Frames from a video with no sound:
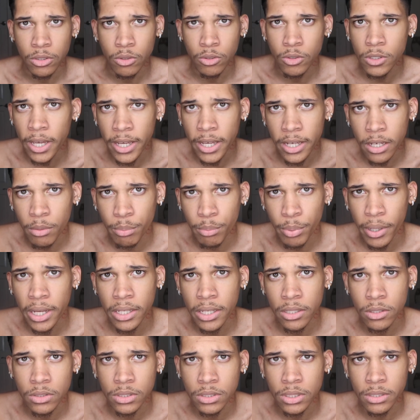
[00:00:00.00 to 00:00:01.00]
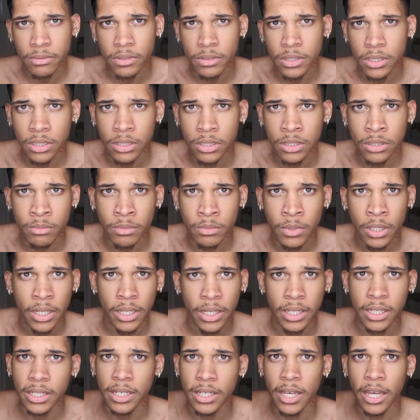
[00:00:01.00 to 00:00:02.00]
You can't compare yourself to him,
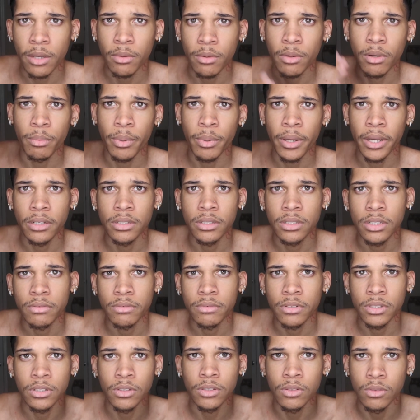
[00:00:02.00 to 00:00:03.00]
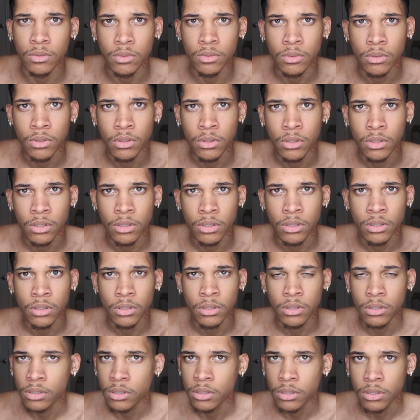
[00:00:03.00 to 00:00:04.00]
and he can't compare himself to you.
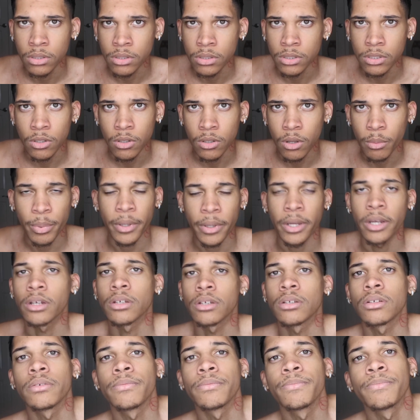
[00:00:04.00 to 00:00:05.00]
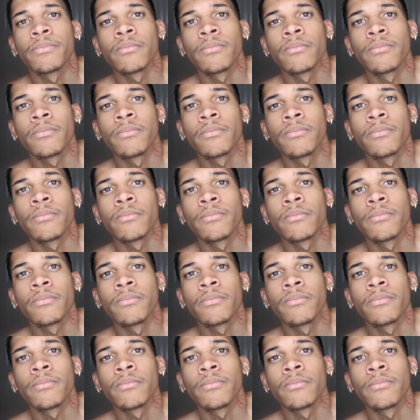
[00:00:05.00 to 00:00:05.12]
There's no comparison.